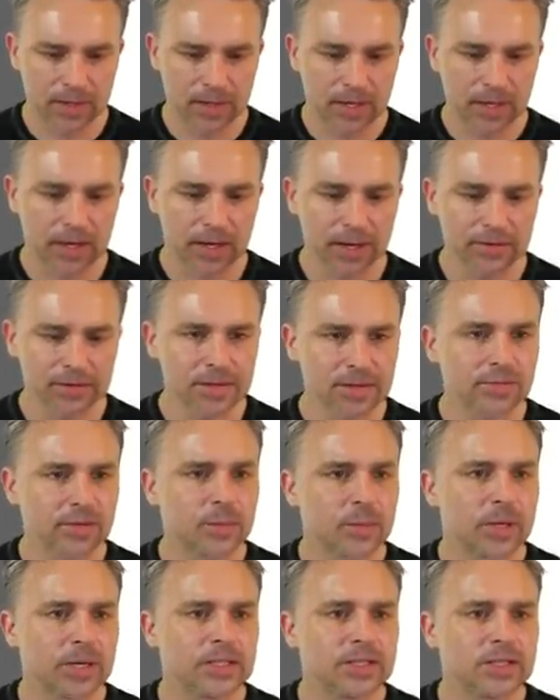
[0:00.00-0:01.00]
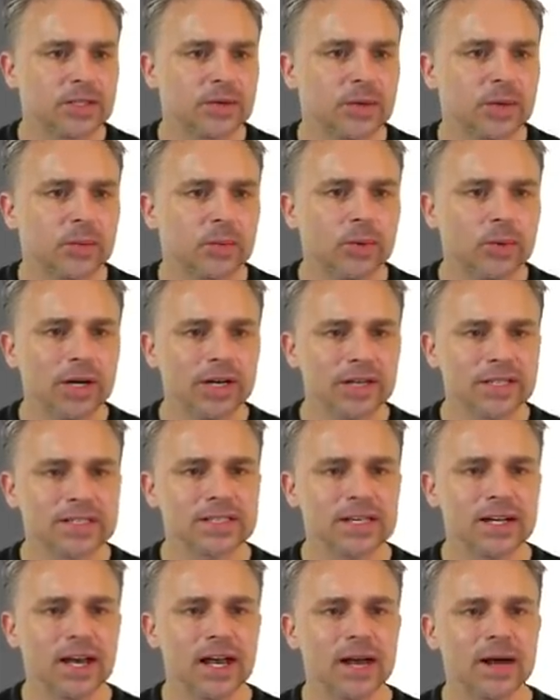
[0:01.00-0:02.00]
And how's everybody doing? What is
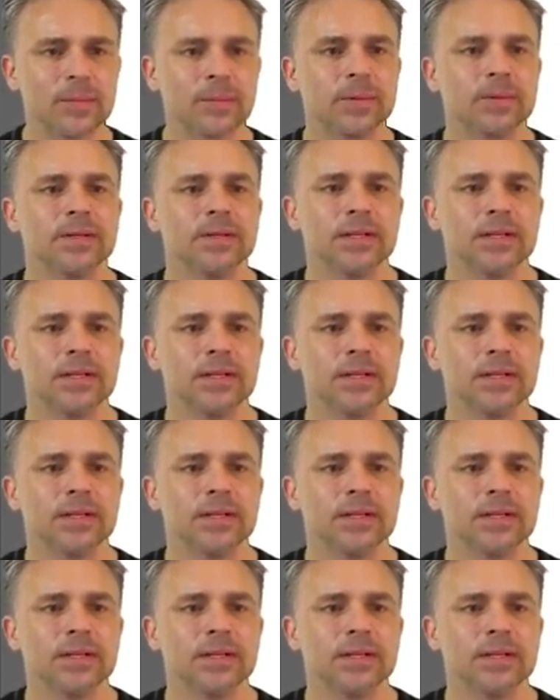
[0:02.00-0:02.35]
up?